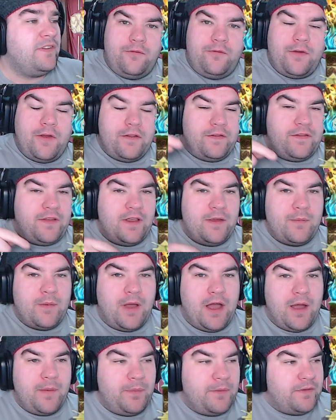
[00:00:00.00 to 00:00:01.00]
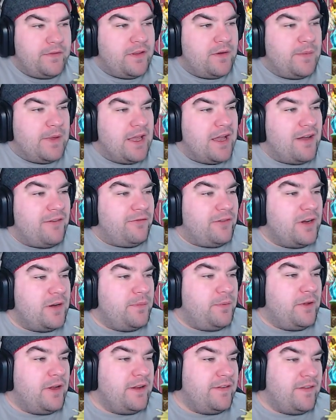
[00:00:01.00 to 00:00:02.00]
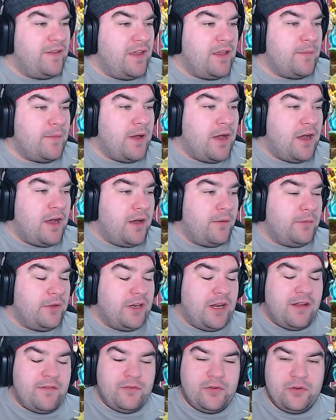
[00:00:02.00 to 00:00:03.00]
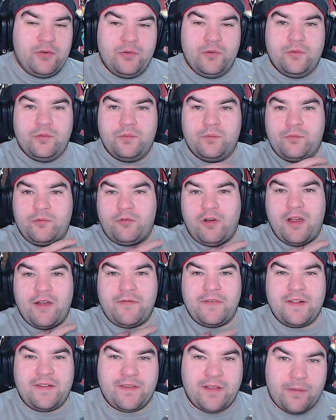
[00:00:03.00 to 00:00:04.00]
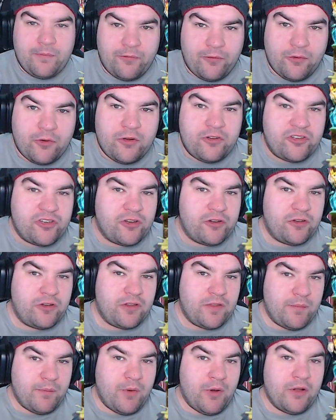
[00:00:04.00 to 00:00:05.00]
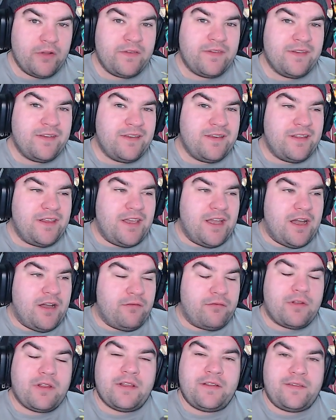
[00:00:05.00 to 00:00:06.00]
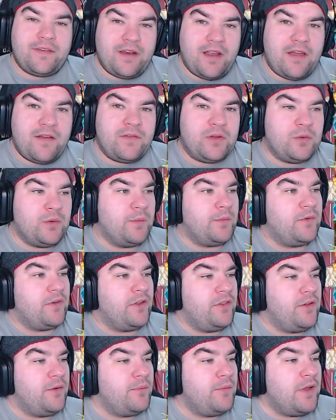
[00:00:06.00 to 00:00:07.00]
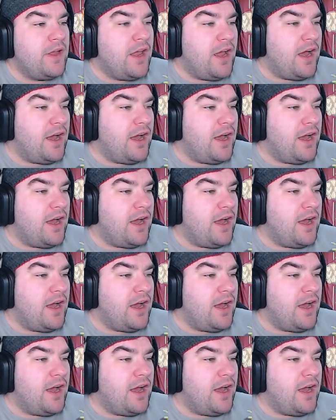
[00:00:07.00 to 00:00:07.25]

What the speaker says: First team up is going to be our free-to-play team. I'm going to have little graphics up for you showing you the mods and the relics that I have equipped on them.